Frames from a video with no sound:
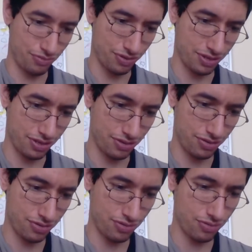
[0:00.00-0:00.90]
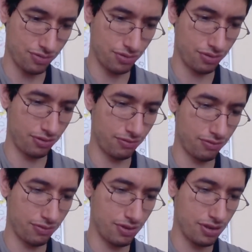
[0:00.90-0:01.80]
One, two,
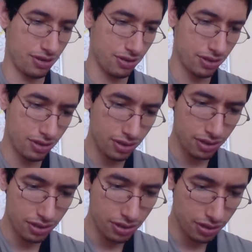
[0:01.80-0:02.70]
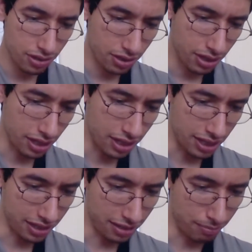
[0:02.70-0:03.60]
three. And
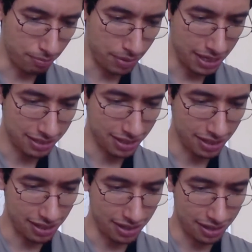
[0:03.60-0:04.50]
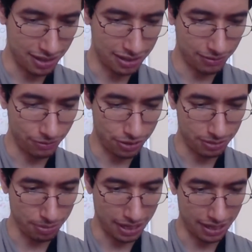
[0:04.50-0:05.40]
not the best cut on this
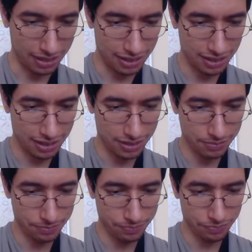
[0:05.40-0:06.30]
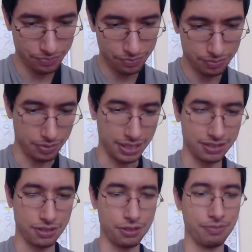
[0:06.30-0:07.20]
first pack. But
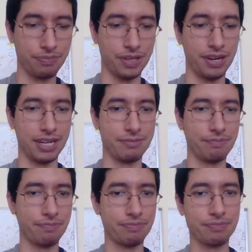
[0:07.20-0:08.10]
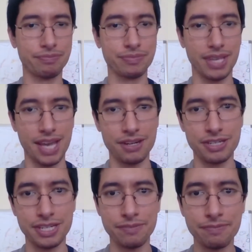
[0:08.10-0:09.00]
let's go. All right.
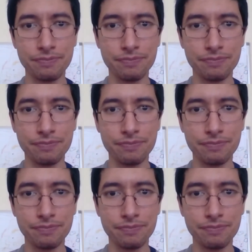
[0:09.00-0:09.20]
Energy.